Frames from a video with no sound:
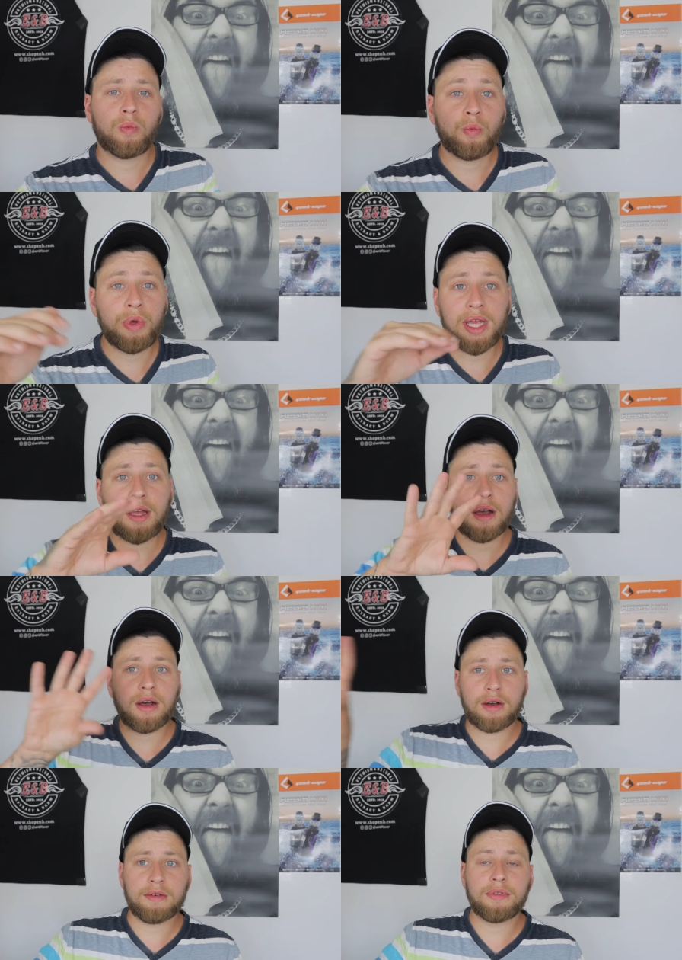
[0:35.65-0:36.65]
week
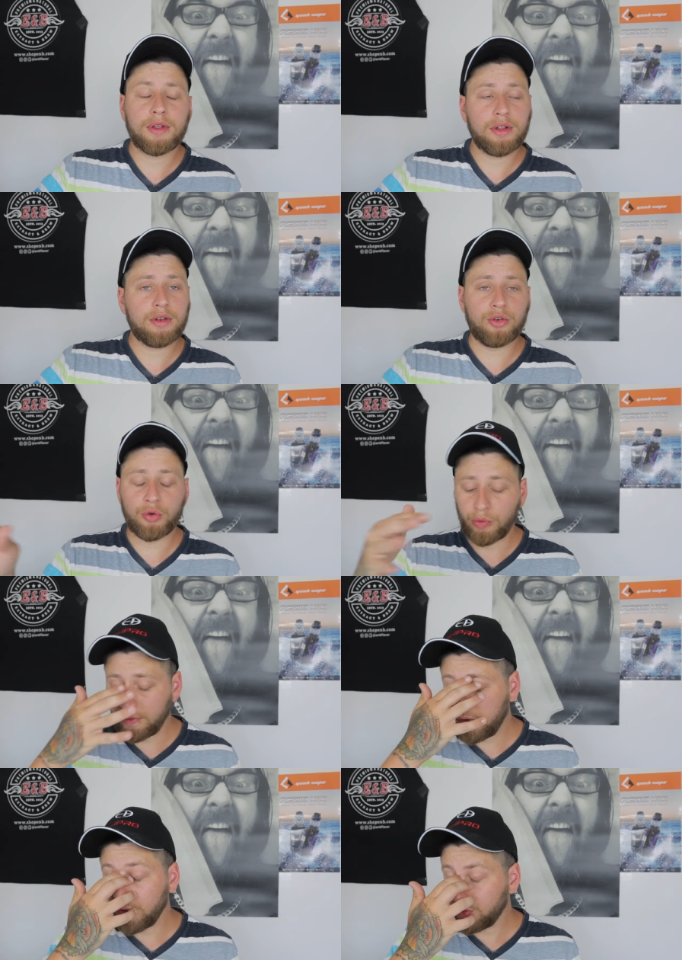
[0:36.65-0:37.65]
of new
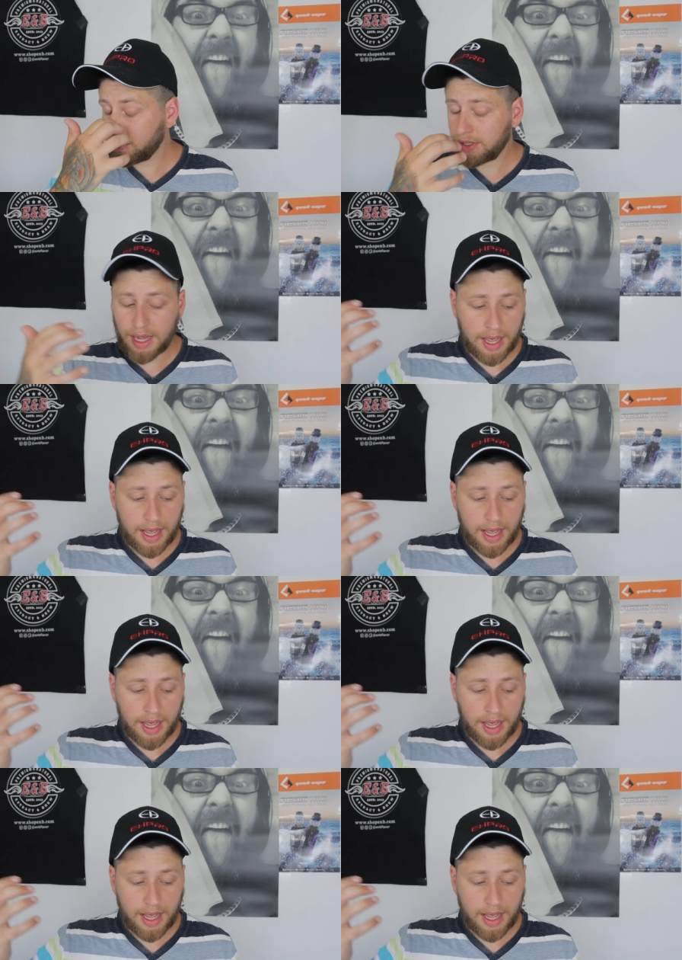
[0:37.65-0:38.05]
reviews.